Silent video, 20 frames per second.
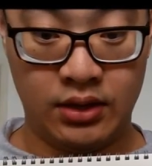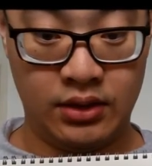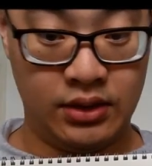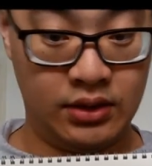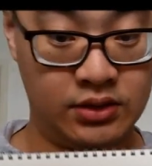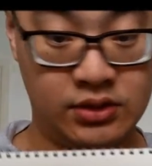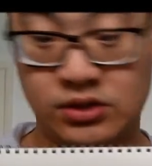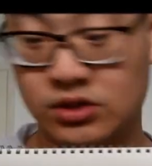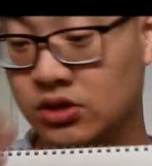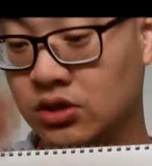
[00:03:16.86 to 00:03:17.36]

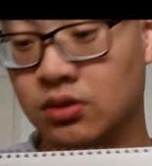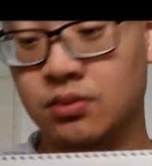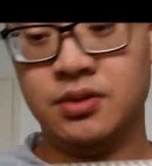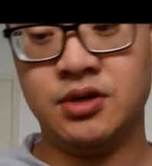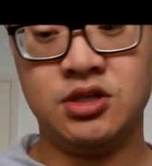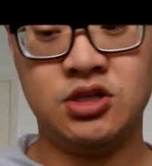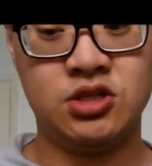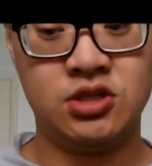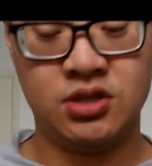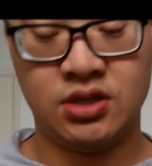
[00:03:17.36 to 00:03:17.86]
There's so
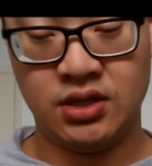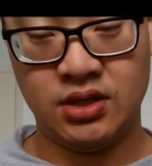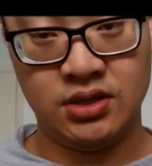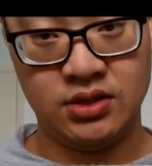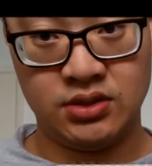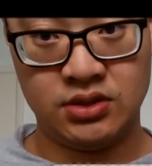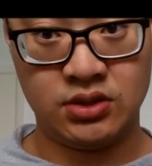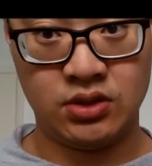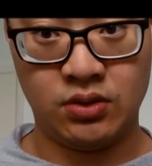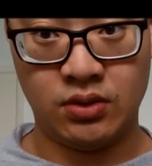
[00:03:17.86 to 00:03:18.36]
much
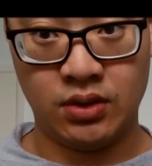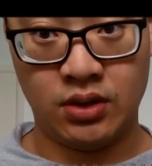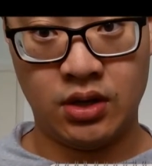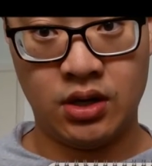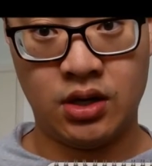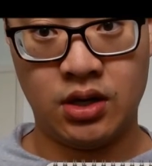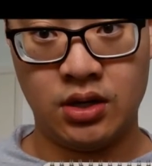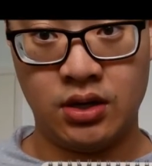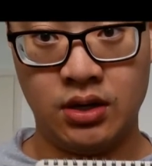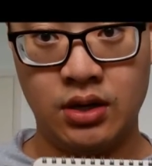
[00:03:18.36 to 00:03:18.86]
things going
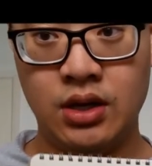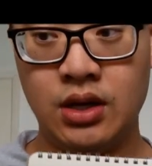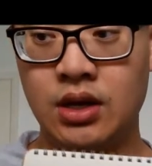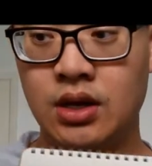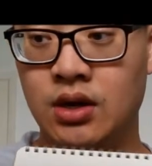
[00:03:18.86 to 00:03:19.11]
on